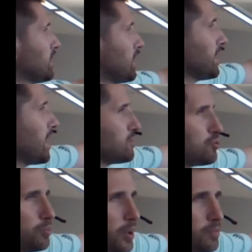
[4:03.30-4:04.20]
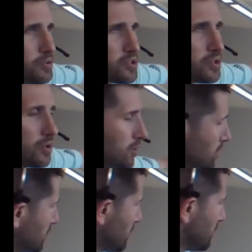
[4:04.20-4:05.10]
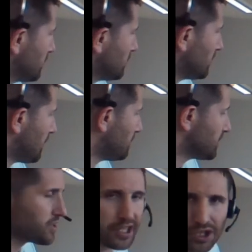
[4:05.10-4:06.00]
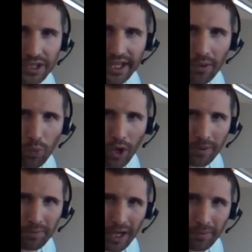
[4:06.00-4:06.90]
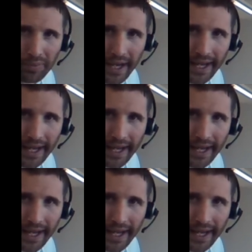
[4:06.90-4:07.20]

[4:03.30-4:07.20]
and I got 2 bumps, then that means I should get 1 bump